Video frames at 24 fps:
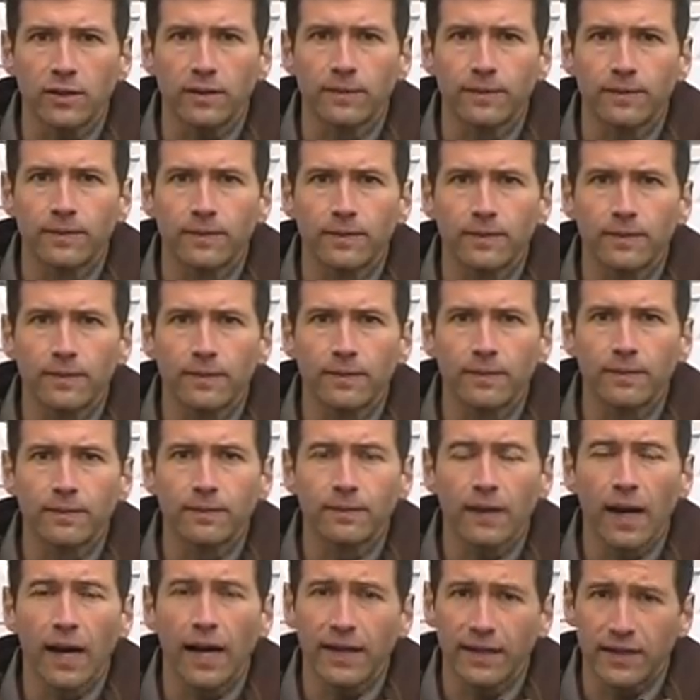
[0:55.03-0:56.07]

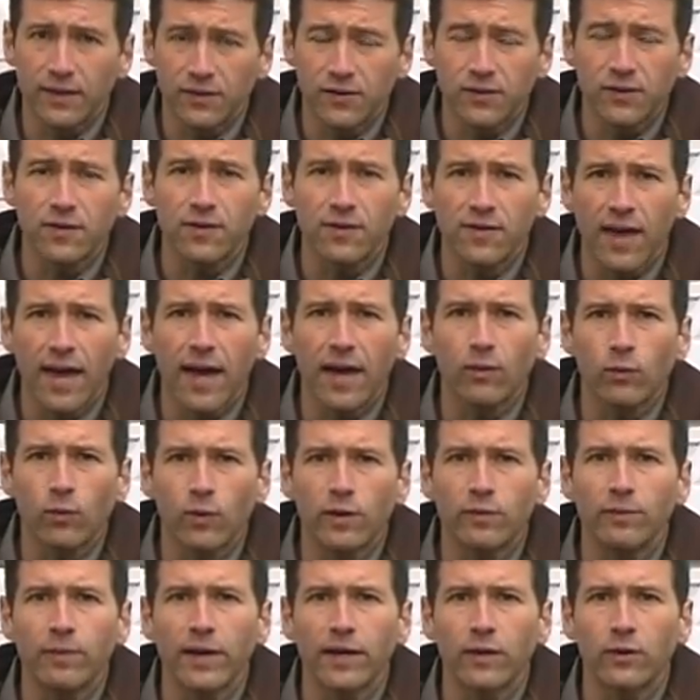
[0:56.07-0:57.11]
I consider that
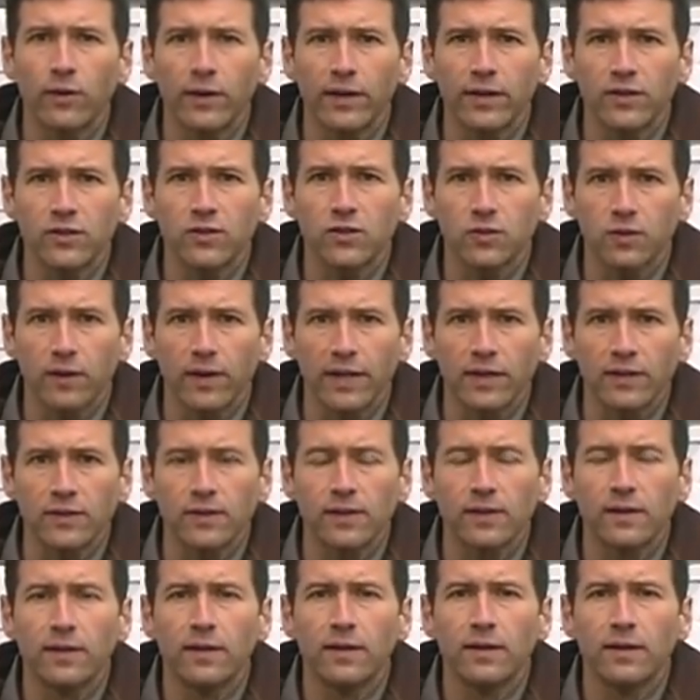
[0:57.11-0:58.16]
one of my greatest strengths.